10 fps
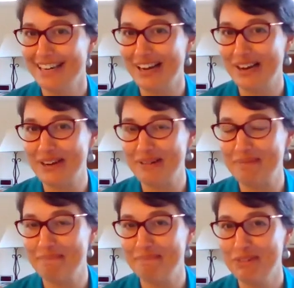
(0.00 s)

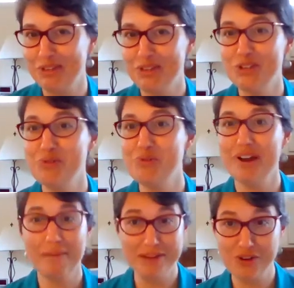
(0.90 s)

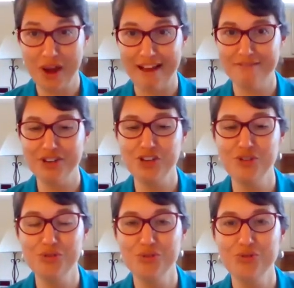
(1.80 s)
You have a
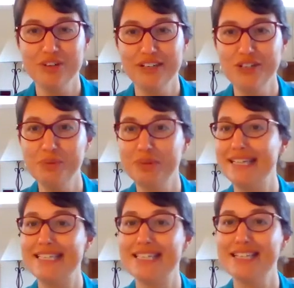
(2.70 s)
new
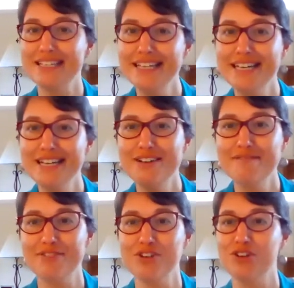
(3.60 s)
place to
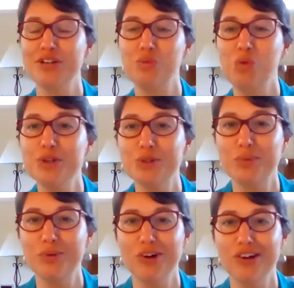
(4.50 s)
live. You're in
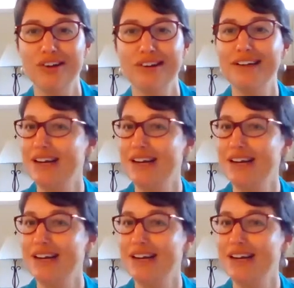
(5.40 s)
Walterboro.